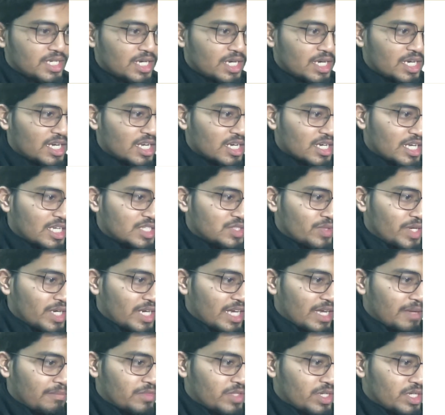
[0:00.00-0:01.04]
year
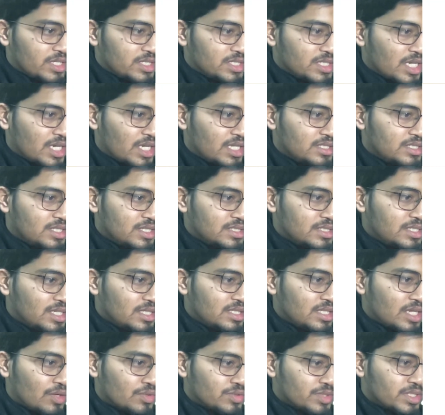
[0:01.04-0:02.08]
undergraduate. I am 3-star in
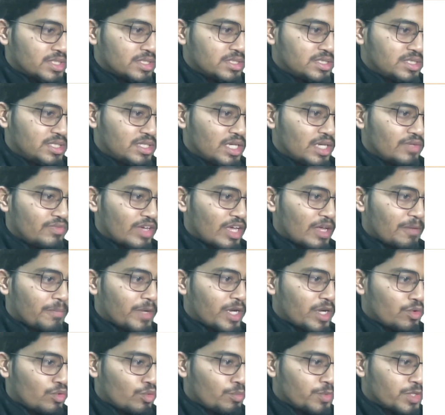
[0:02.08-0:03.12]
CC, 1000 in CF. I have
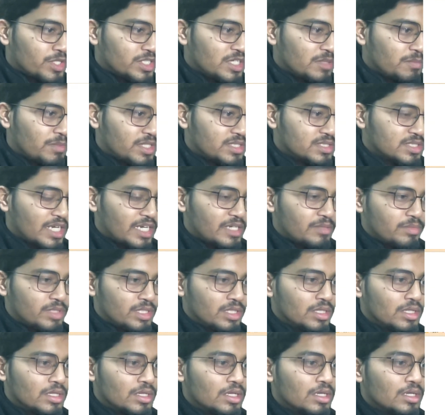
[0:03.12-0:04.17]
made 2 projects. Please guide me.
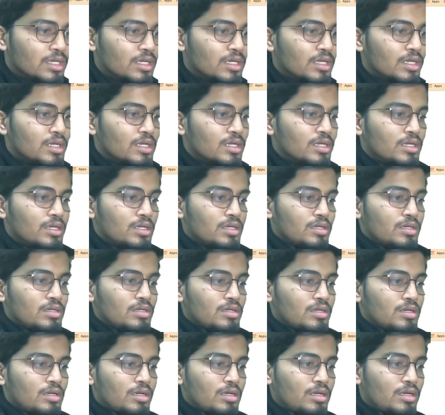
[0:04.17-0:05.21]

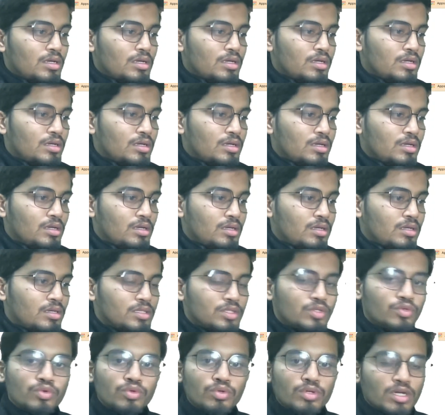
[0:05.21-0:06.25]

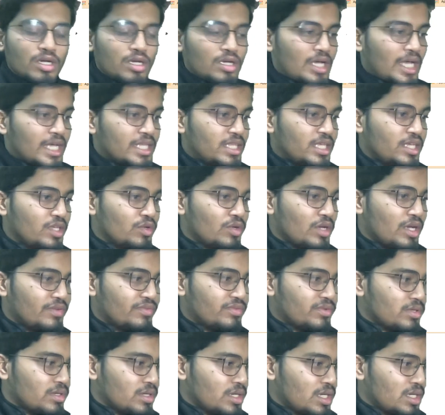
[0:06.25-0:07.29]
I think you
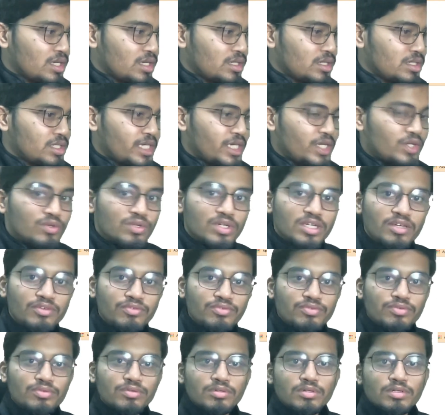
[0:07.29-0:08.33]
have. Did you
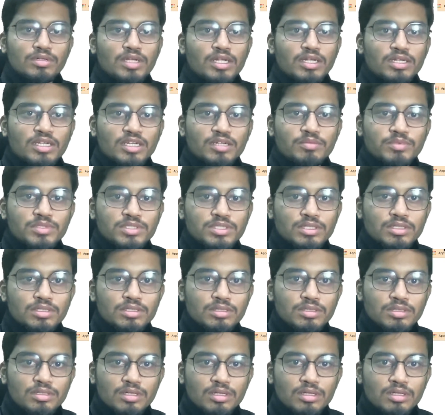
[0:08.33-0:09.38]
give? Like, let me see.
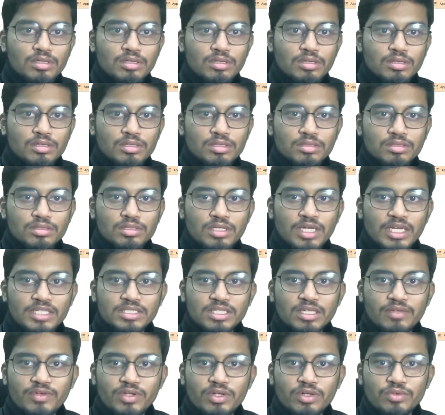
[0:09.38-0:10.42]
Has
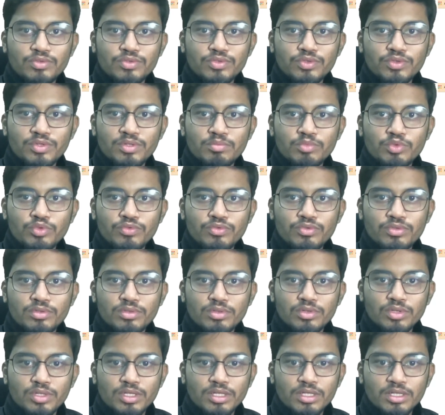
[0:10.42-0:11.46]
he given or should we move?
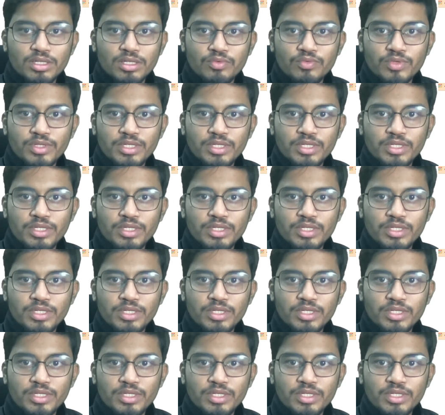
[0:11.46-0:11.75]
Okay,